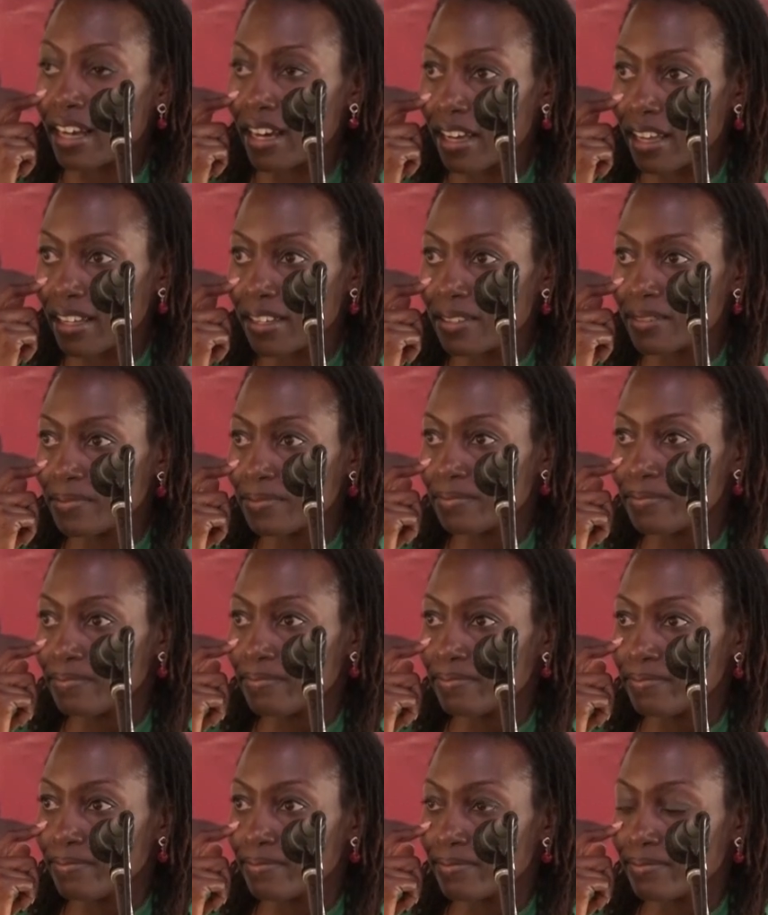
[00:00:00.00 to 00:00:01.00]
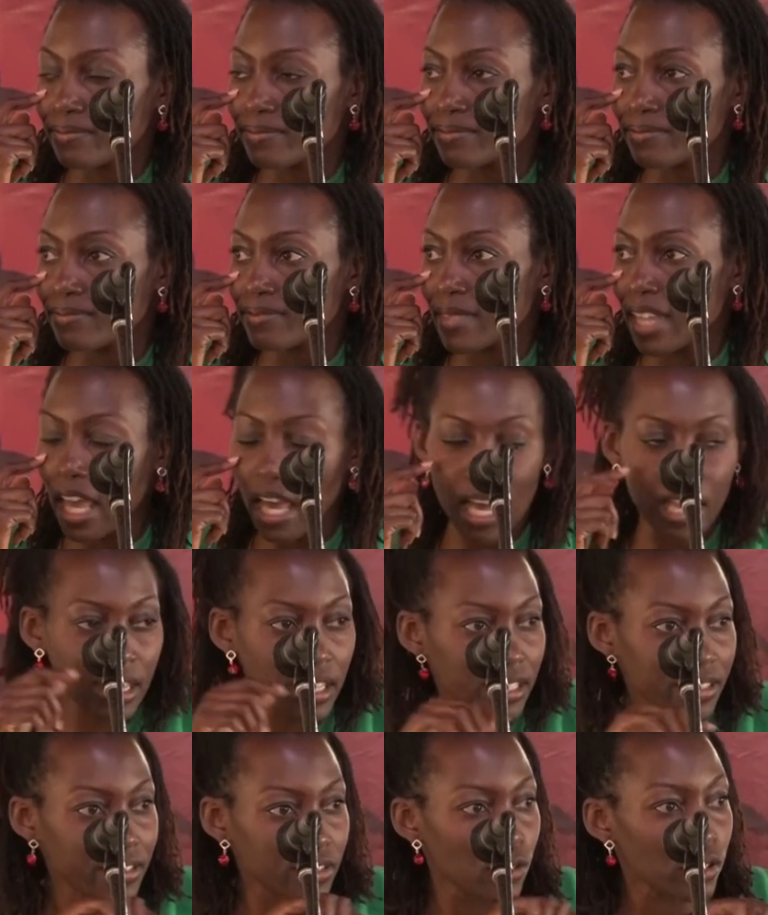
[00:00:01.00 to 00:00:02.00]
eye.
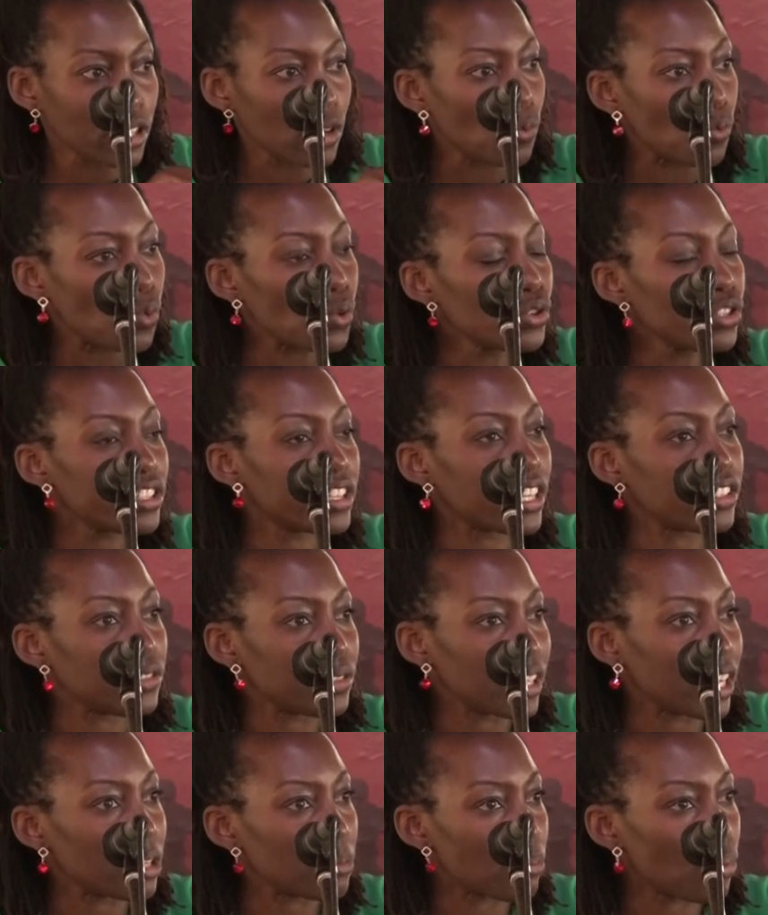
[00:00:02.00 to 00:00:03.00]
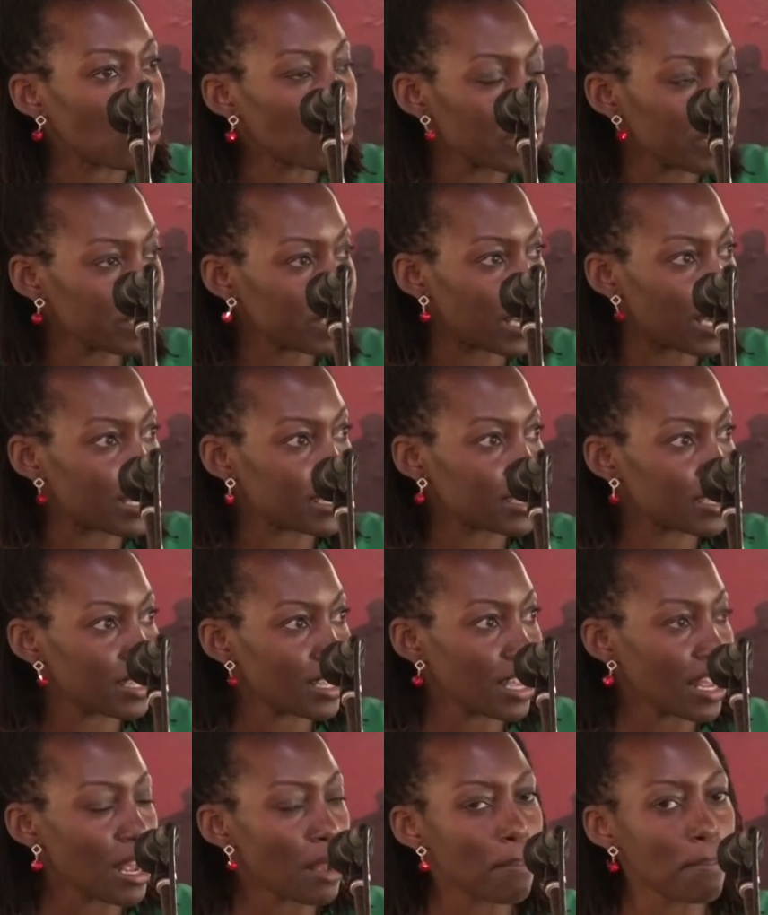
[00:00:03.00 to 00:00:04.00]
It's not a wound that you can point at,
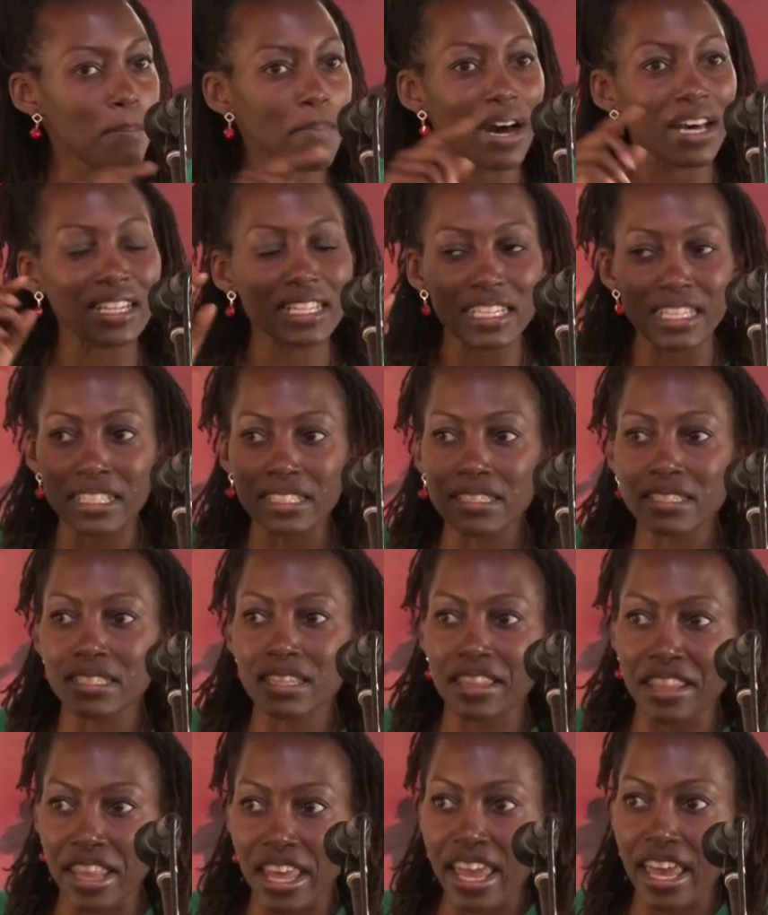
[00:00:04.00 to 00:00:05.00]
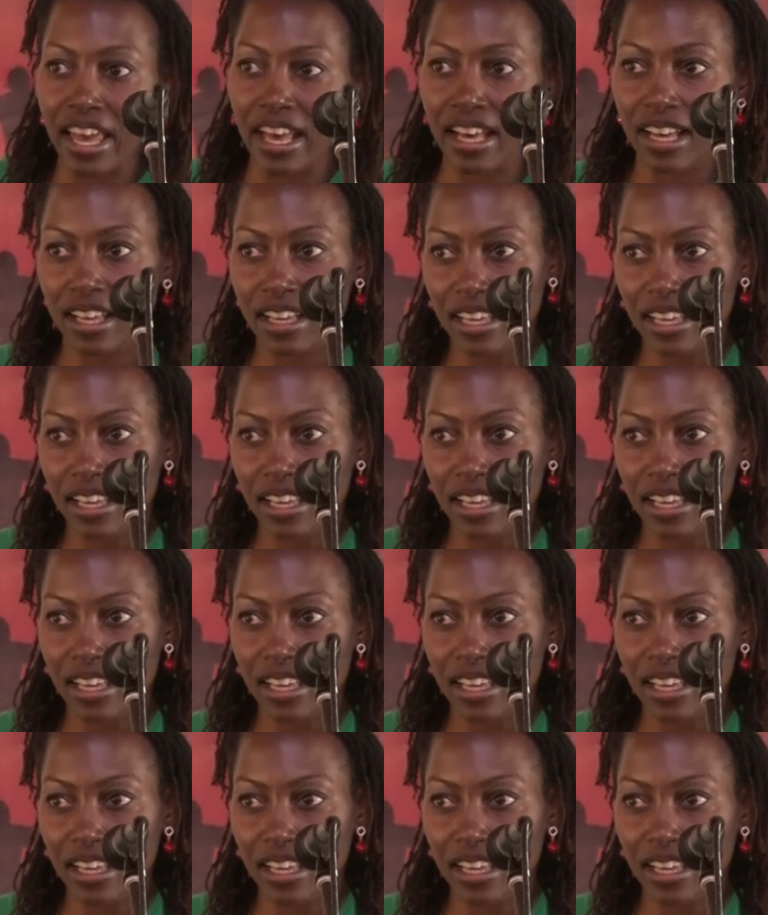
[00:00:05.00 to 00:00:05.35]
but it's there.